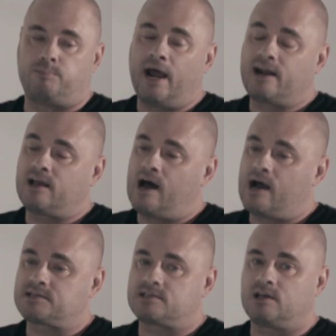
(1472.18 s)
Brad
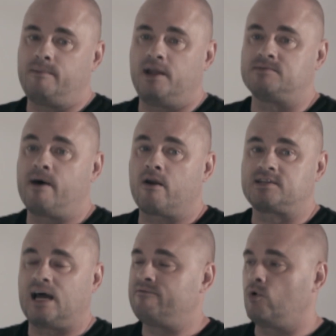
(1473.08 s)
Cox, it's a matter
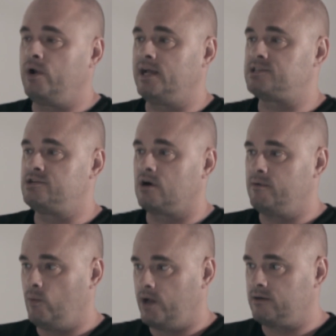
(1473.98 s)
of time before he gets a
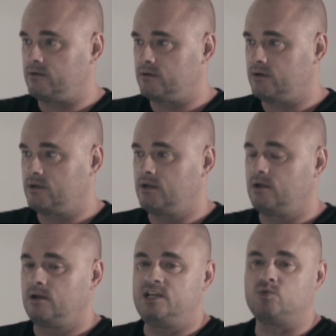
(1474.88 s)
Derby win.
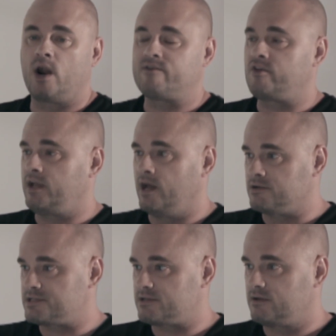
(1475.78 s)
He's won everything
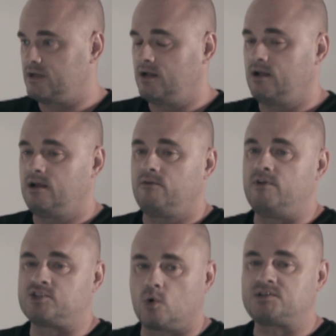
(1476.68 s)
else.
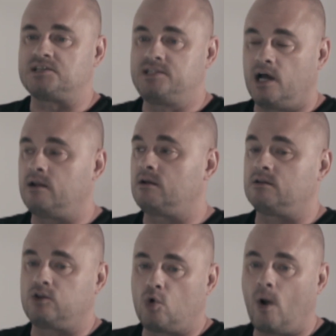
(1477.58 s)
This horse has
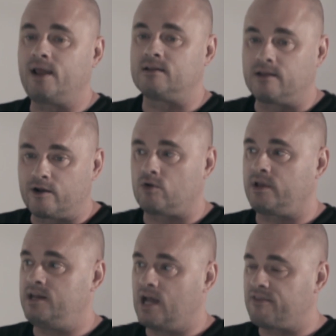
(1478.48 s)
done quite
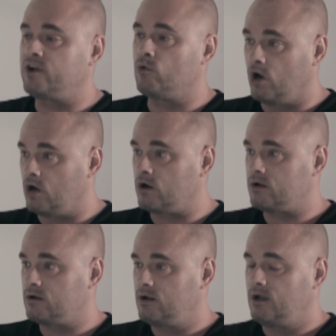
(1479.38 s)
literally nothing
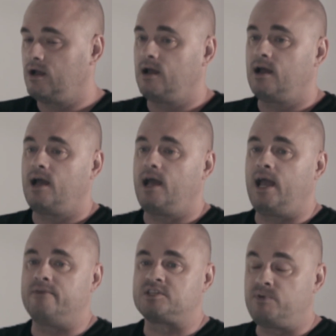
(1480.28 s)
wrong.
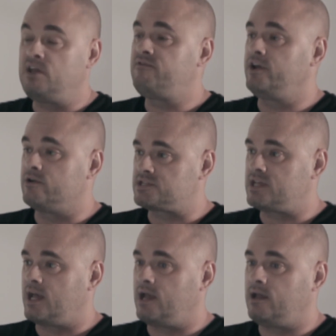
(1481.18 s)
And the speed figures
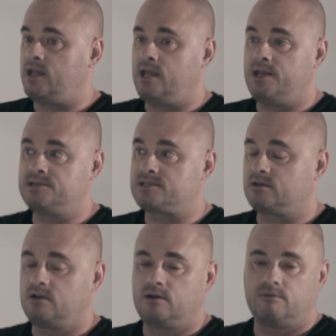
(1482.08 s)
say
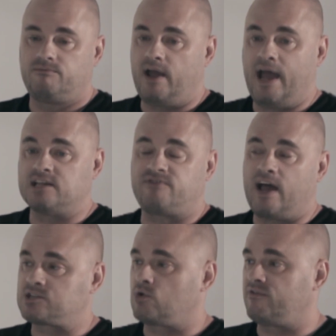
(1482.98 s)
he's as
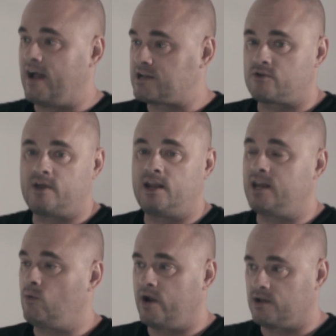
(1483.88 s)
fast or faster than
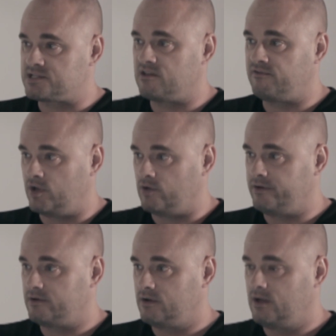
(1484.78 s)
anyone else in the
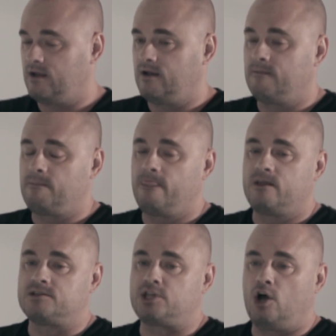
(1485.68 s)
field.
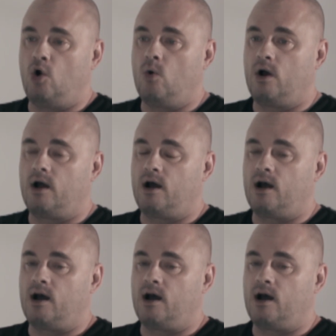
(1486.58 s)
So,